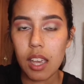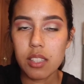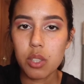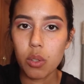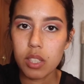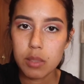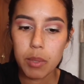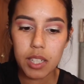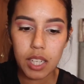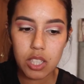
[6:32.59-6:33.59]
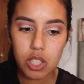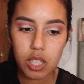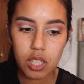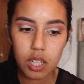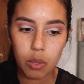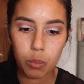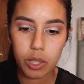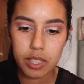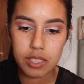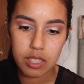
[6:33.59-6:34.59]
And so this medication,
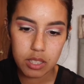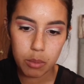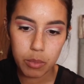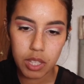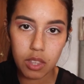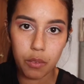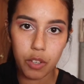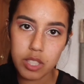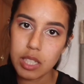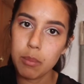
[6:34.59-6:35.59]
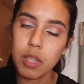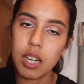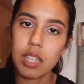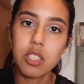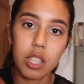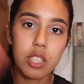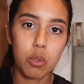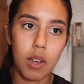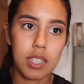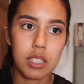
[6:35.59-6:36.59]
what it did to me, the first time that I took it
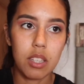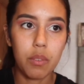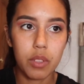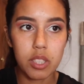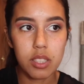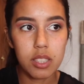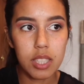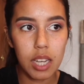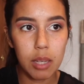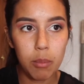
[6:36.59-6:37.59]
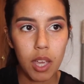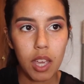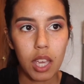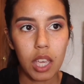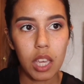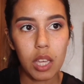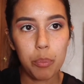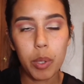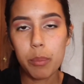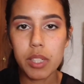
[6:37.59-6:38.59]
twice. The first time,
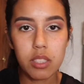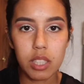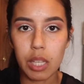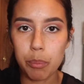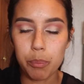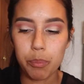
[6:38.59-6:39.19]
it put me to sleep.